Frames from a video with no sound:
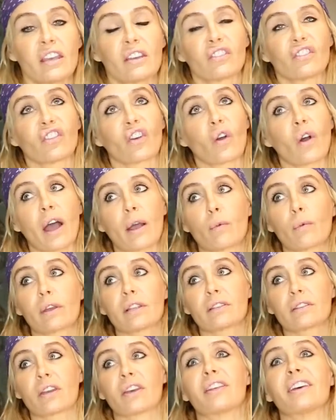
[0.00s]
So I
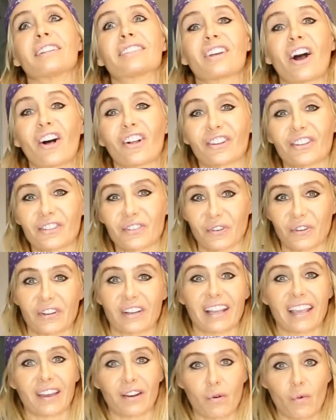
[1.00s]
went to the dollar store
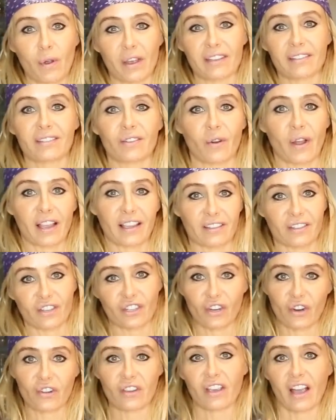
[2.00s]
to get a whisk so I could
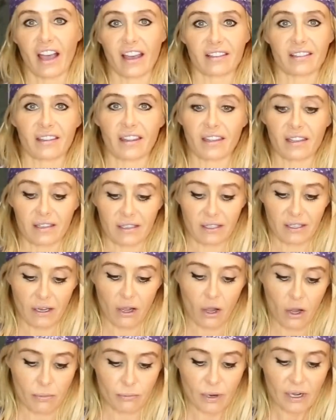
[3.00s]
show you guys this
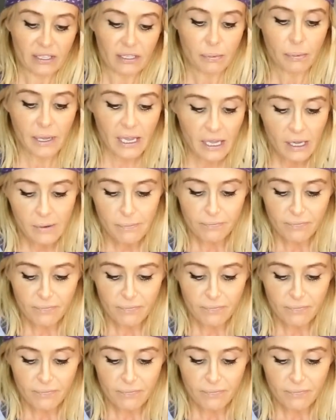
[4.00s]
recipe,